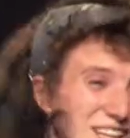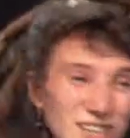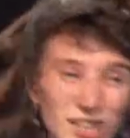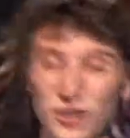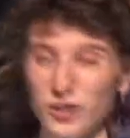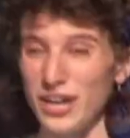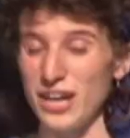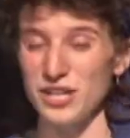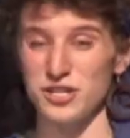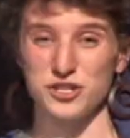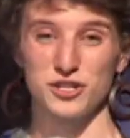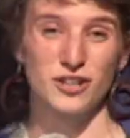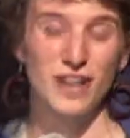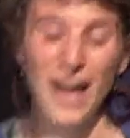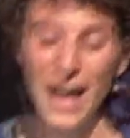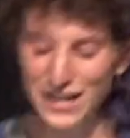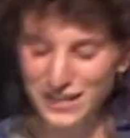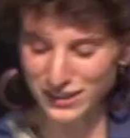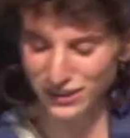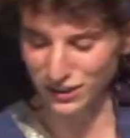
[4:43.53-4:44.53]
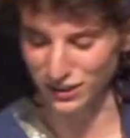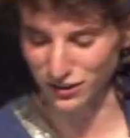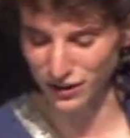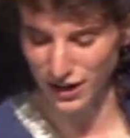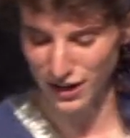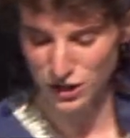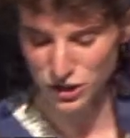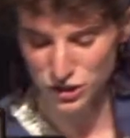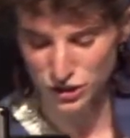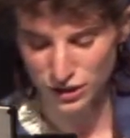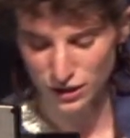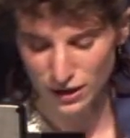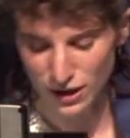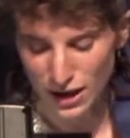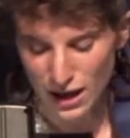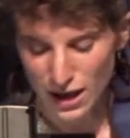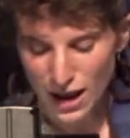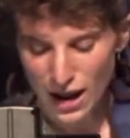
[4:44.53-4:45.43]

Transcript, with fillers: a location or adding a location.